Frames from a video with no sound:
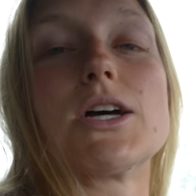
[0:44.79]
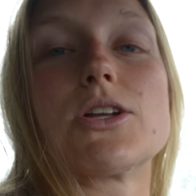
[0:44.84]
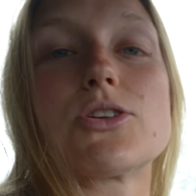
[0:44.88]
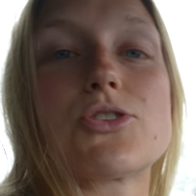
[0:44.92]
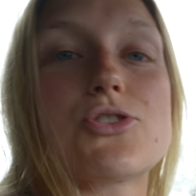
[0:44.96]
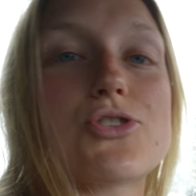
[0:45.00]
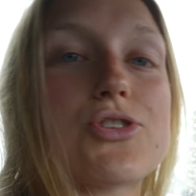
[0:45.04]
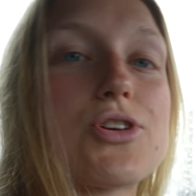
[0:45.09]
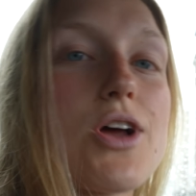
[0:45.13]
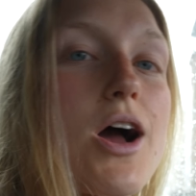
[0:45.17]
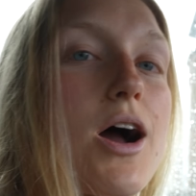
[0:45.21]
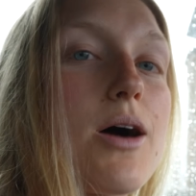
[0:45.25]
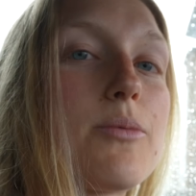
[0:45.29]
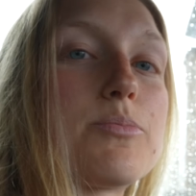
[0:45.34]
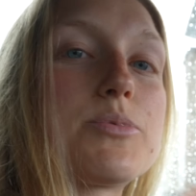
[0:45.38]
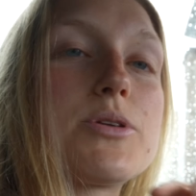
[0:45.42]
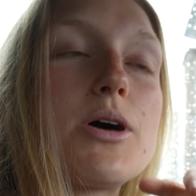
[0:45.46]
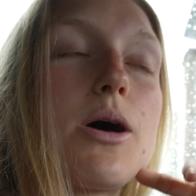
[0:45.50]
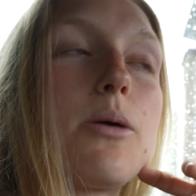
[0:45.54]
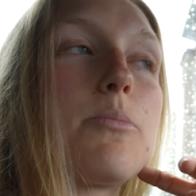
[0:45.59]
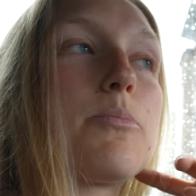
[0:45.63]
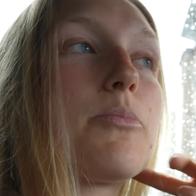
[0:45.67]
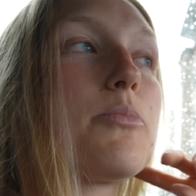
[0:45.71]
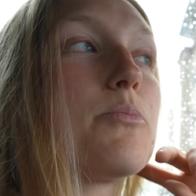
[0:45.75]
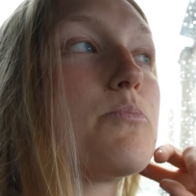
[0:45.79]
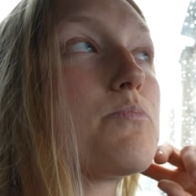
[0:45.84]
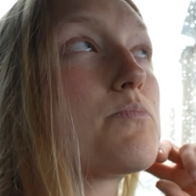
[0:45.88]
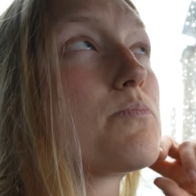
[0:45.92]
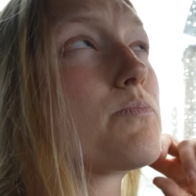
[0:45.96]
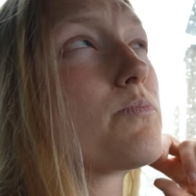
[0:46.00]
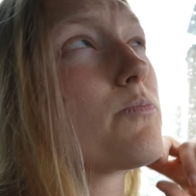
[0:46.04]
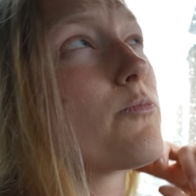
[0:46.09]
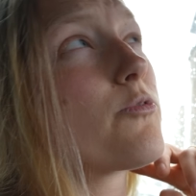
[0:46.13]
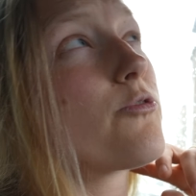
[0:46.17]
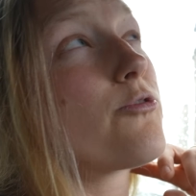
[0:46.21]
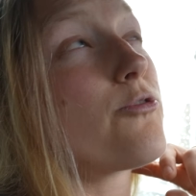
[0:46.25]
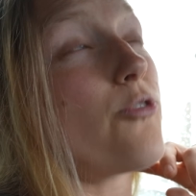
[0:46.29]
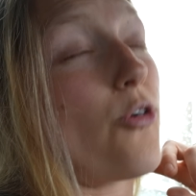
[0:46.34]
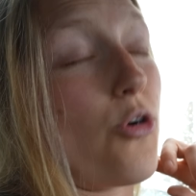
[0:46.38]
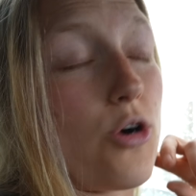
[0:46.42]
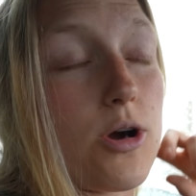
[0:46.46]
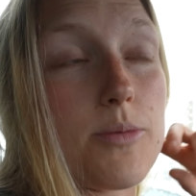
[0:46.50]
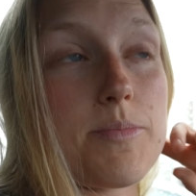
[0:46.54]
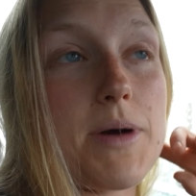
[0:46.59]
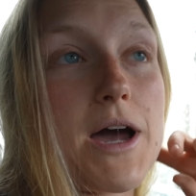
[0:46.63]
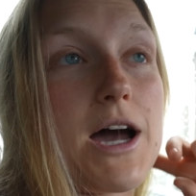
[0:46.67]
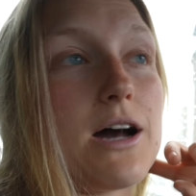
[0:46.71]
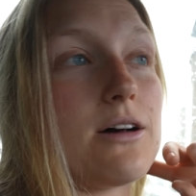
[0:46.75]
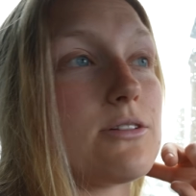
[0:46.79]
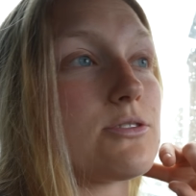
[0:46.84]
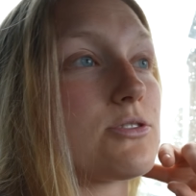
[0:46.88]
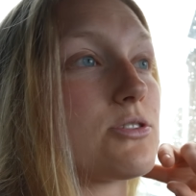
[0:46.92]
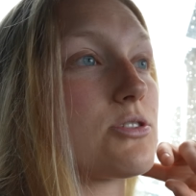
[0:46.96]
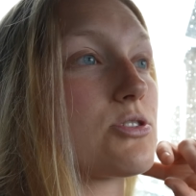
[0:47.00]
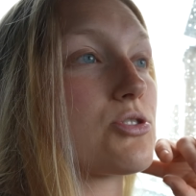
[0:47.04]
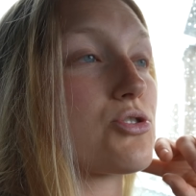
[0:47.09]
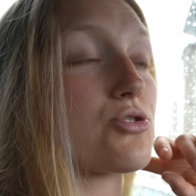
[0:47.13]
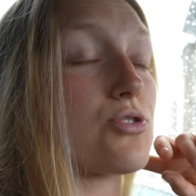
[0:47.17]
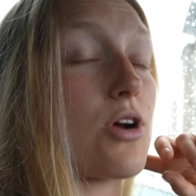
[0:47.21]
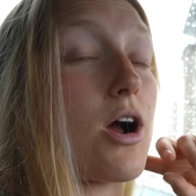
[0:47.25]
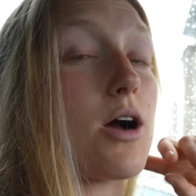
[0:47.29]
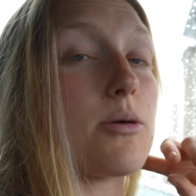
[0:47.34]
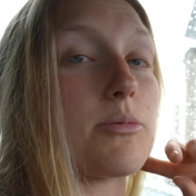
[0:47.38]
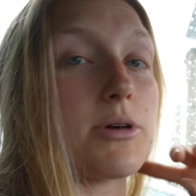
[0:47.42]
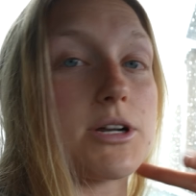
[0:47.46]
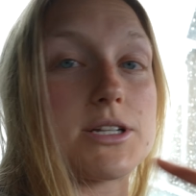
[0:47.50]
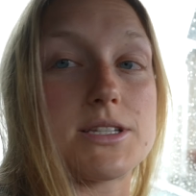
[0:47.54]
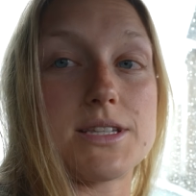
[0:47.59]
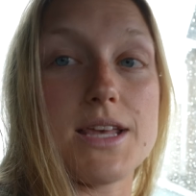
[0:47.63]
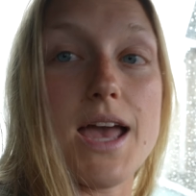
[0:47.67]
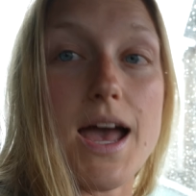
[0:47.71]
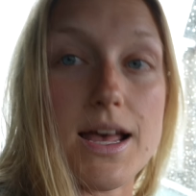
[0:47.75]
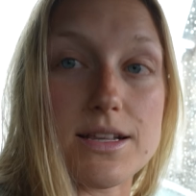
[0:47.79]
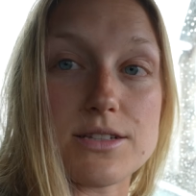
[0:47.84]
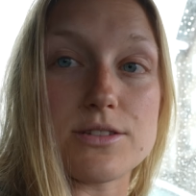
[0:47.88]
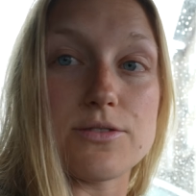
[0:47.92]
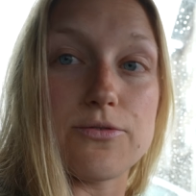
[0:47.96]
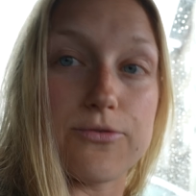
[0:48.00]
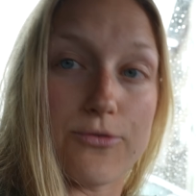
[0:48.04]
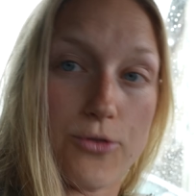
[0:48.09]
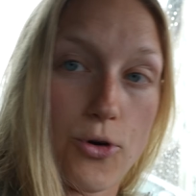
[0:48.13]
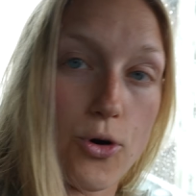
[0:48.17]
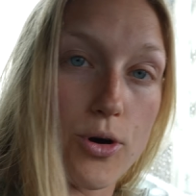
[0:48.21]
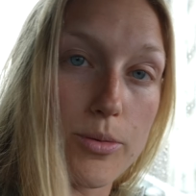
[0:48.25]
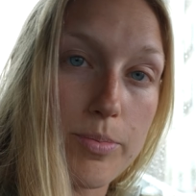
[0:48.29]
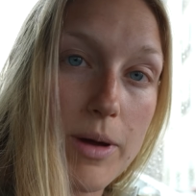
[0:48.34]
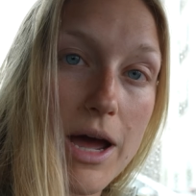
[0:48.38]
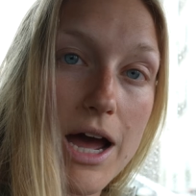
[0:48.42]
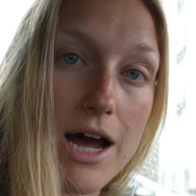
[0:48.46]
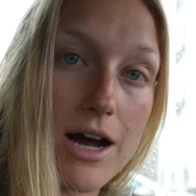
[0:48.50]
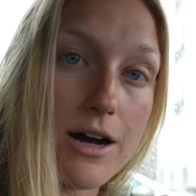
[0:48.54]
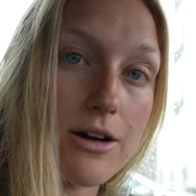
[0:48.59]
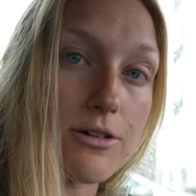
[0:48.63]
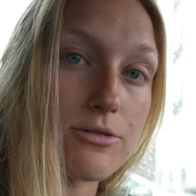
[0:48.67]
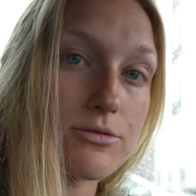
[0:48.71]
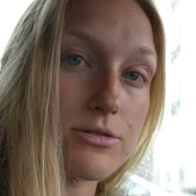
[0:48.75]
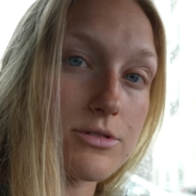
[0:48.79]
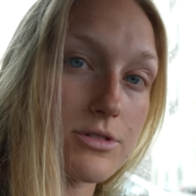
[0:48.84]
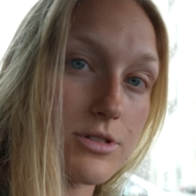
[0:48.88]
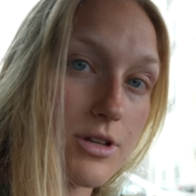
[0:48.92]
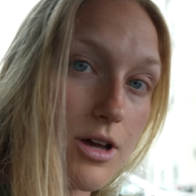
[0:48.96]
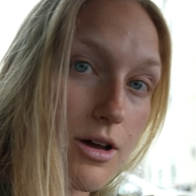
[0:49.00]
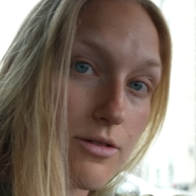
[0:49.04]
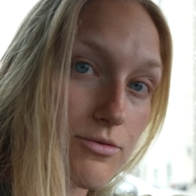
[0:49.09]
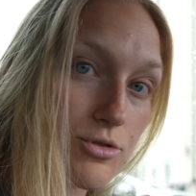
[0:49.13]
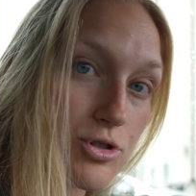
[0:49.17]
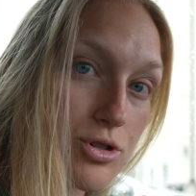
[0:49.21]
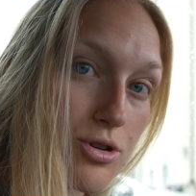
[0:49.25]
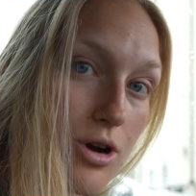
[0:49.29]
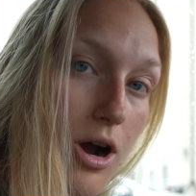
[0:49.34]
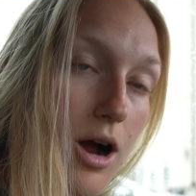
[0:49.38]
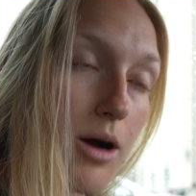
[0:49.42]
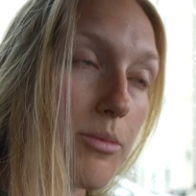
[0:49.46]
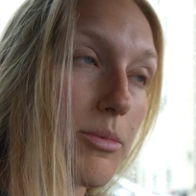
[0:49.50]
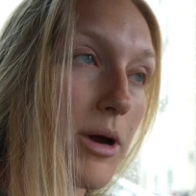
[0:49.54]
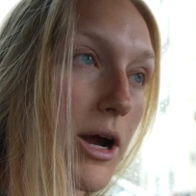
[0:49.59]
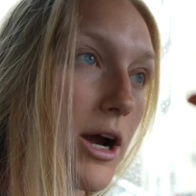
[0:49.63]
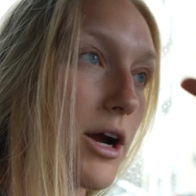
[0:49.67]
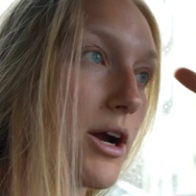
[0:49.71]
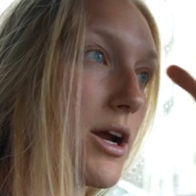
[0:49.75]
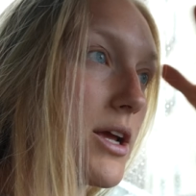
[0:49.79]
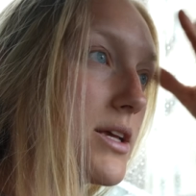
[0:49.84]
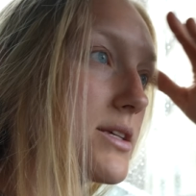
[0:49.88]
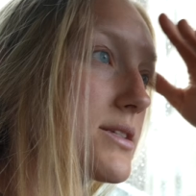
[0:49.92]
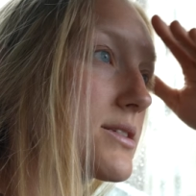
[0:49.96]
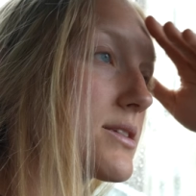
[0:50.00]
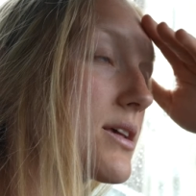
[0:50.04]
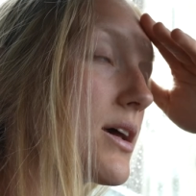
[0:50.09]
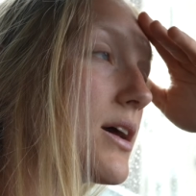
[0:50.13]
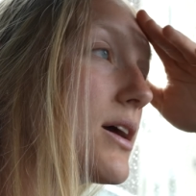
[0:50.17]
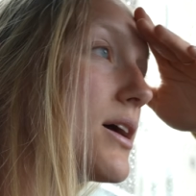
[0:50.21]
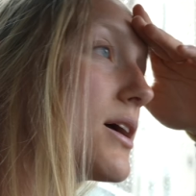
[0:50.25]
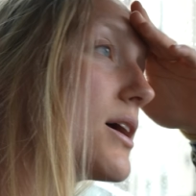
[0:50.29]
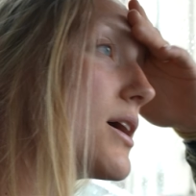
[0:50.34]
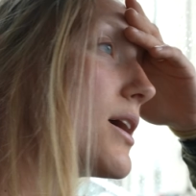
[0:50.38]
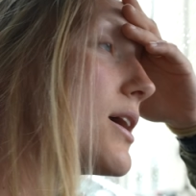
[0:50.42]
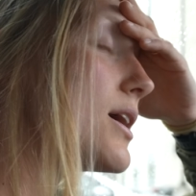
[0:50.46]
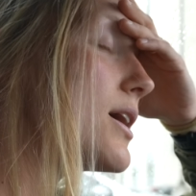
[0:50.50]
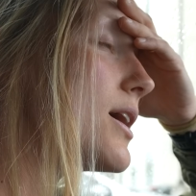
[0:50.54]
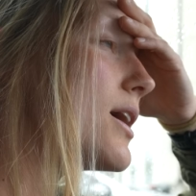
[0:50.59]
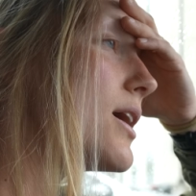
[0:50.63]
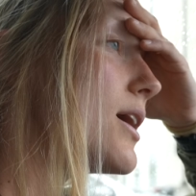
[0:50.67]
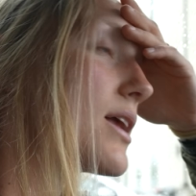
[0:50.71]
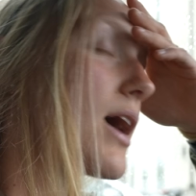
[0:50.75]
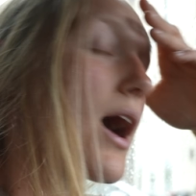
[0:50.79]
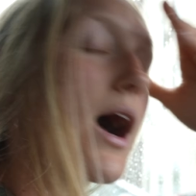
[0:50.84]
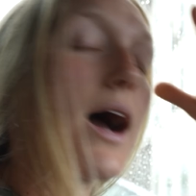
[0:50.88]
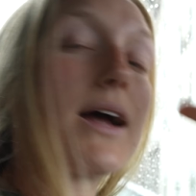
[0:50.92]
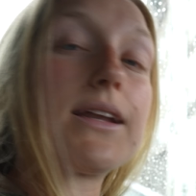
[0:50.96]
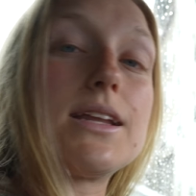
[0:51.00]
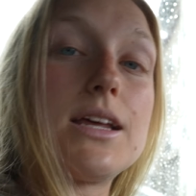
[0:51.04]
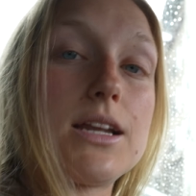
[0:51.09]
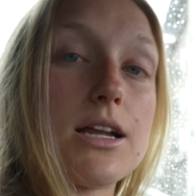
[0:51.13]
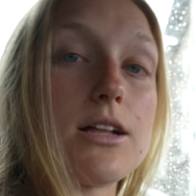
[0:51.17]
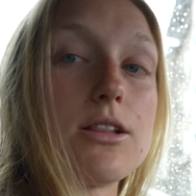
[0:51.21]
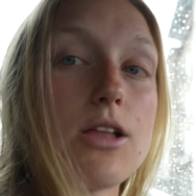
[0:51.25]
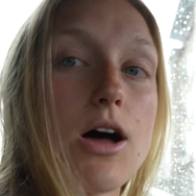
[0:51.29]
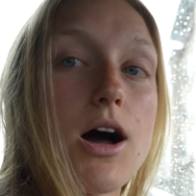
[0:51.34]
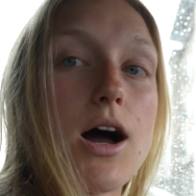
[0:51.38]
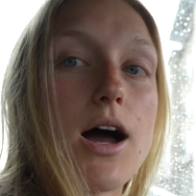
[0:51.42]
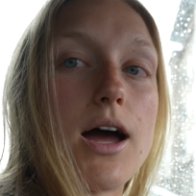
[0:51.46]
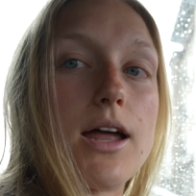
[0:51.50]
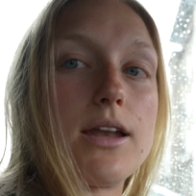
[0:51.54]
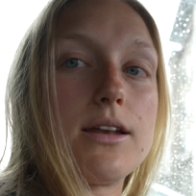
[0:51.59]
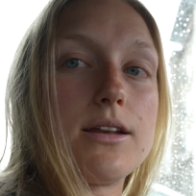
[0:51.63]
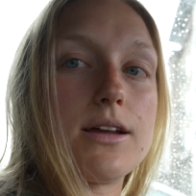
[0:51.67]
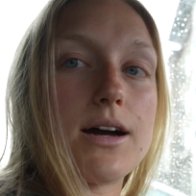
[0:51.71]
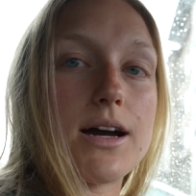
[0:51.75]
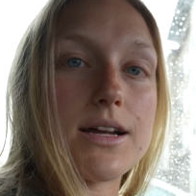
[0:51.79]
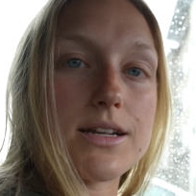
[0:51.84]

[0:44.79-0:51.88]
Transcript: chopped up 4 pounds of strawberries. Yes, 4 pounds of strawberries. I did a lot.